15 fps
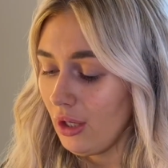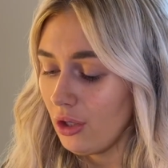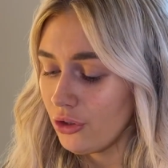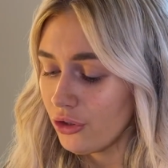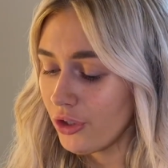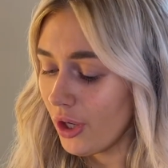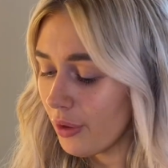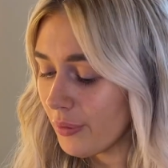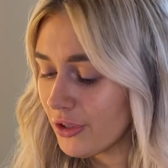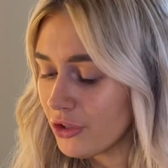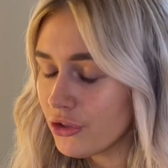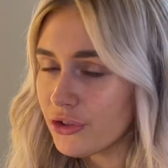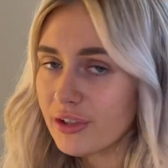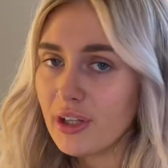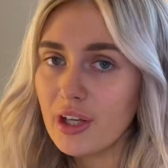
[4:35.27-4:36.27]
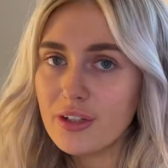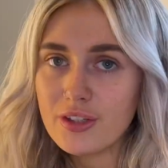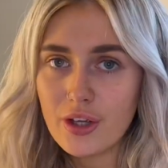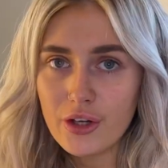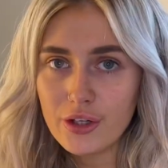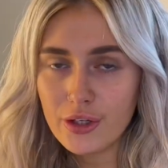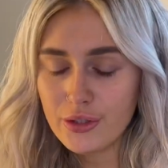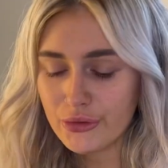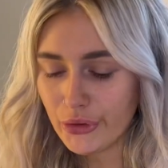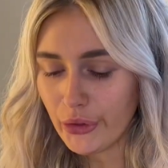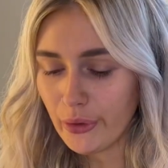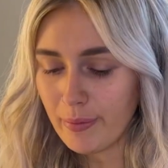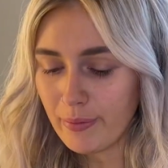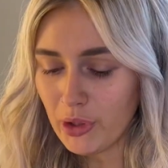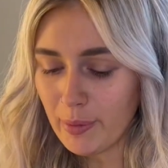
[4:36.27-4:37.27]
You know when you just get so used to
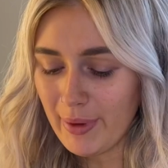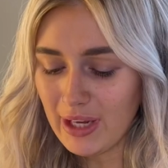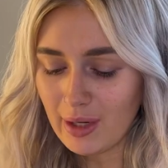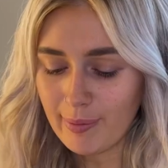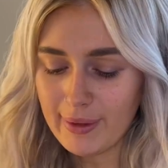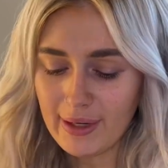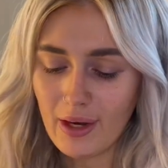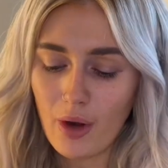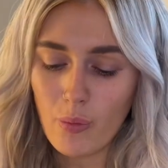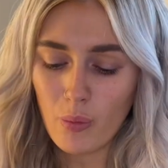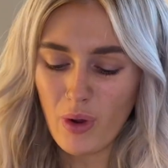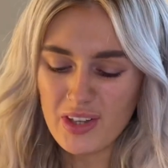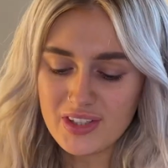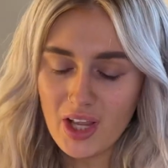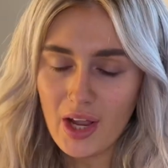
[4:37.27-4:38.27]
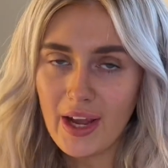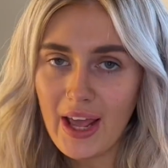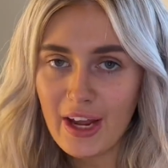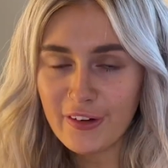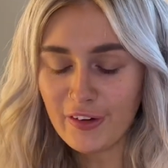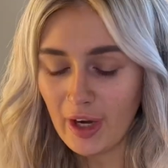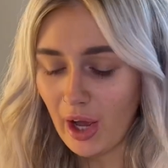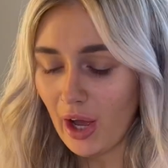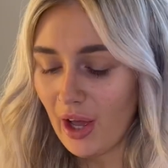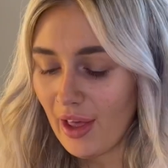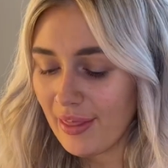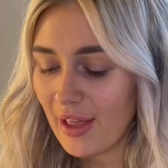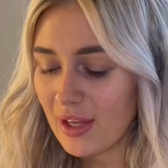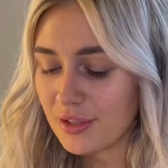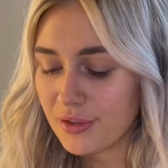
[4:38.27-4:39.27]
doing your makeup in like a certain area? And
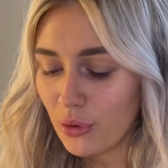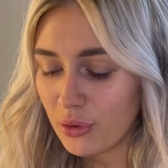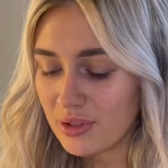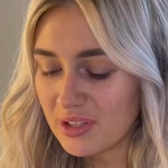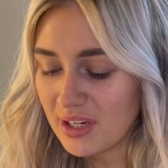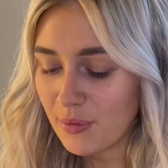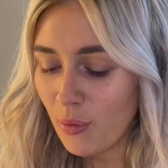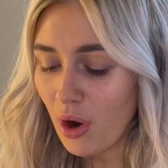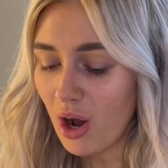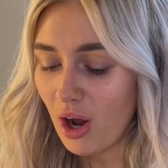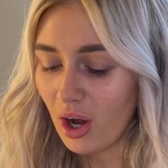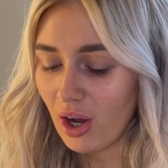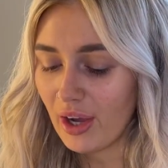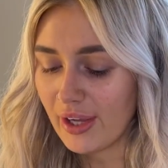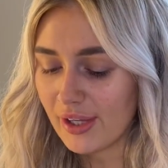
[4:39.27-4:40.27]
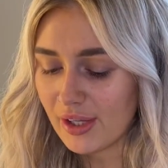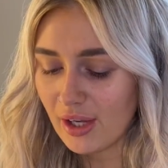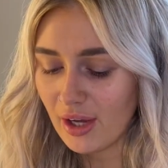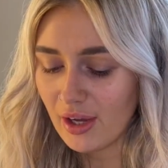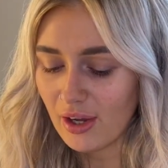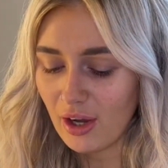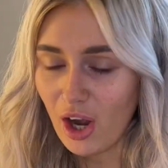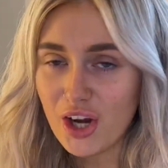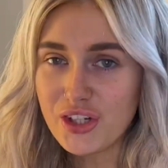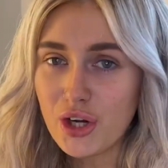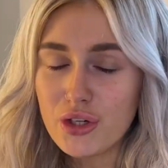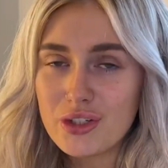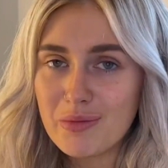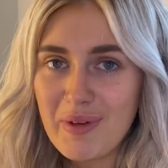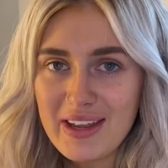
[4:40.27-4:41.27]
that's honestly why I don't
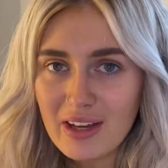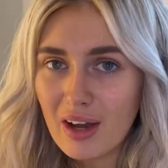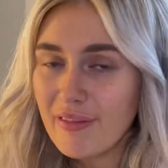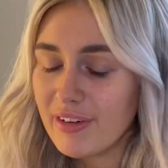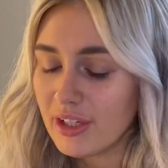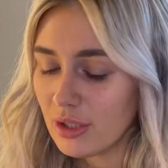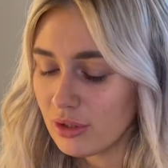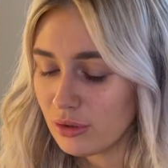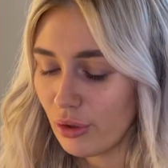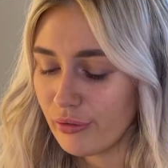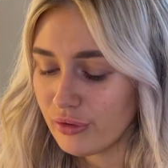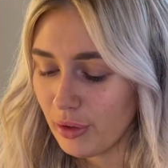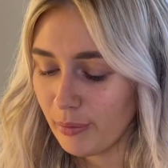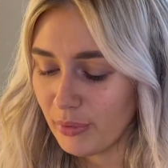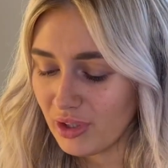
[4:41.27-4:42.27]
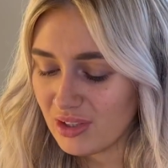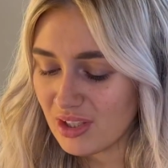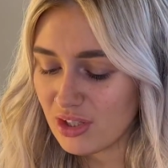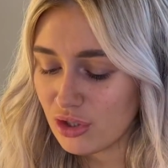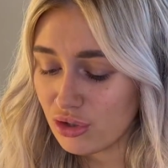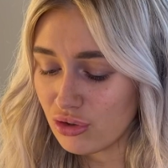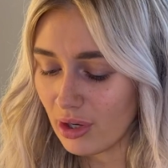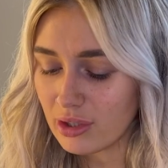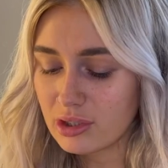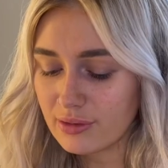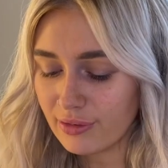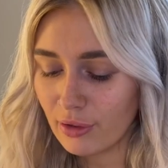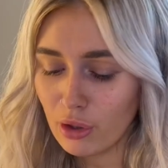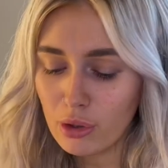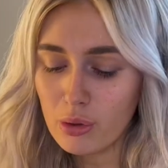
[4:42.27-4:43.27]
do makeup videos often, because it's
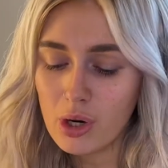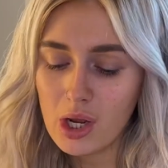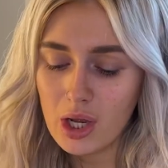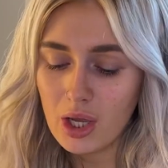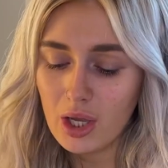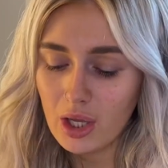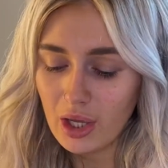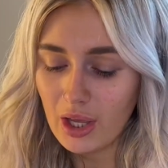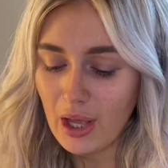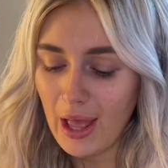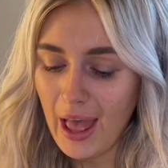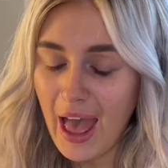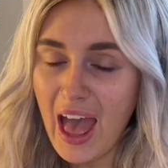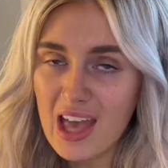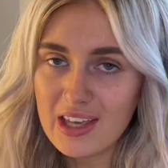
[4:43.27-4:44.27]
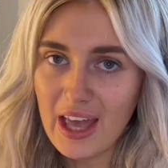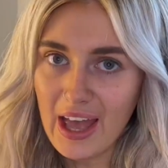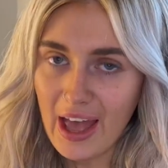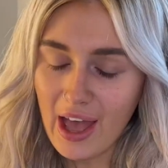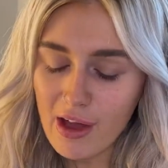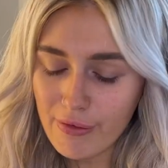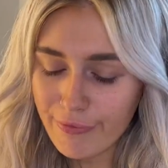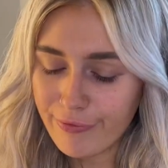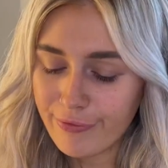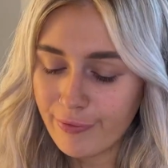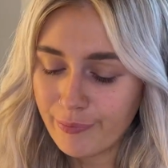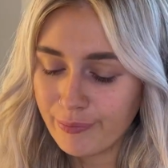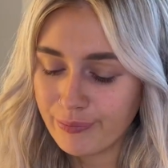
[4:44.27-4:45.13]
stressful AF.